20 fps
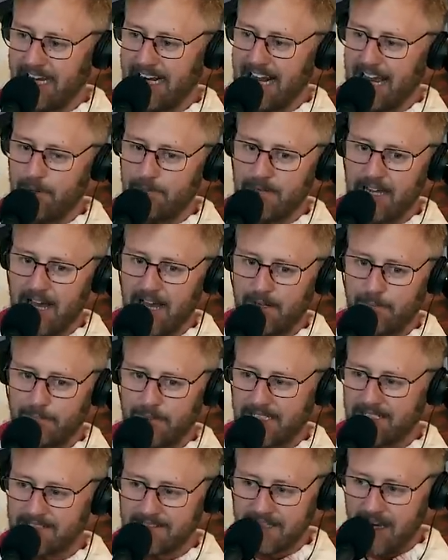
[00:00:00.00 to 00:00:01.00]
and I'm not a
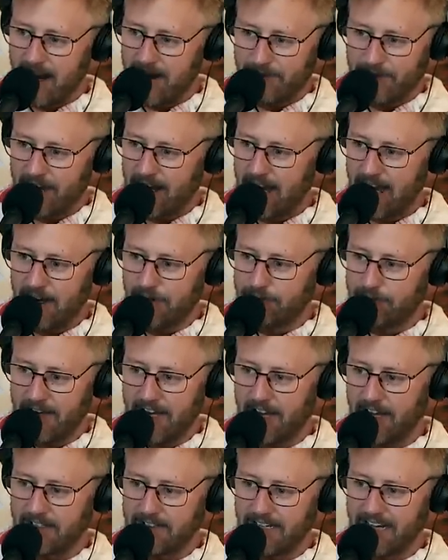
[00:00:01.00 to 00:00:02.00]
big sci-fi
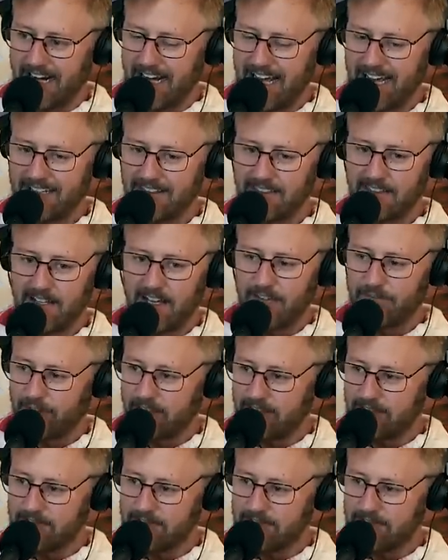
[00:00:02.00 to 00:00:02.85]
fan, and I love it.